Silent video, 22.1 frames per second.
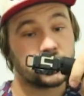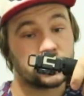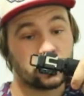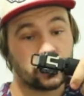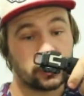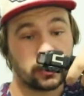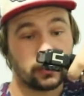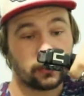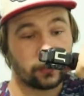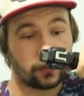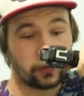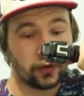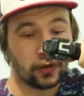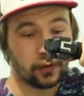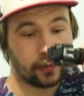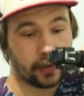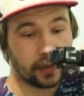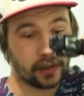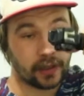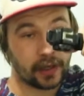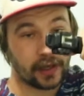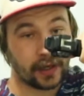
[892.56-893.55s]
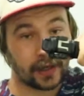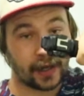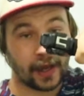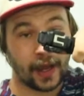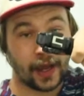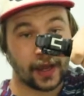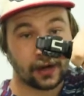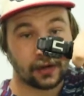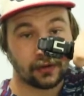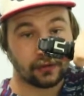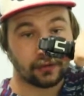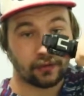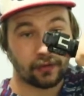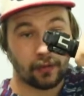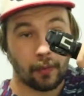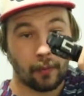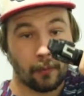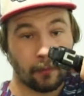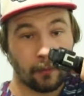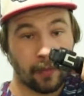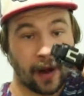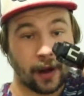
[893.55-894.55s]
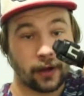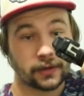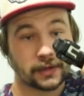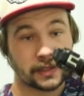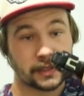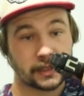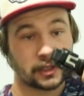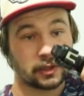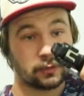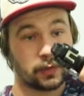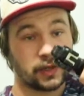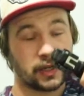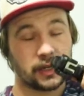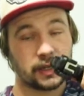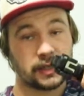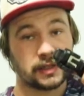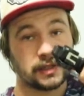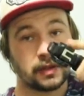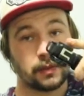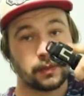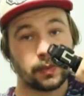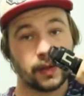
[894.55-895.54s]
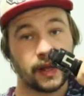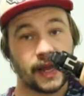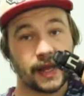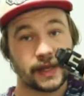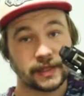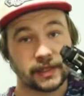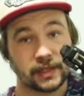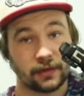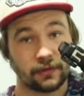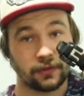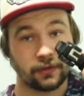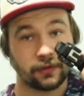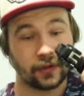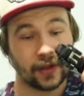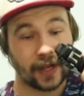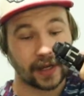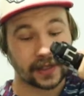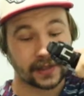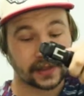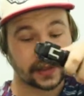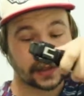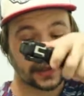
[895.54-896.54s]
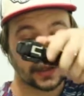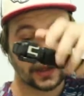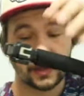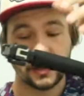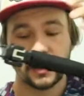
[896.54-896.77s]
So when you're filming, it kind of bounces because the plastic flexes.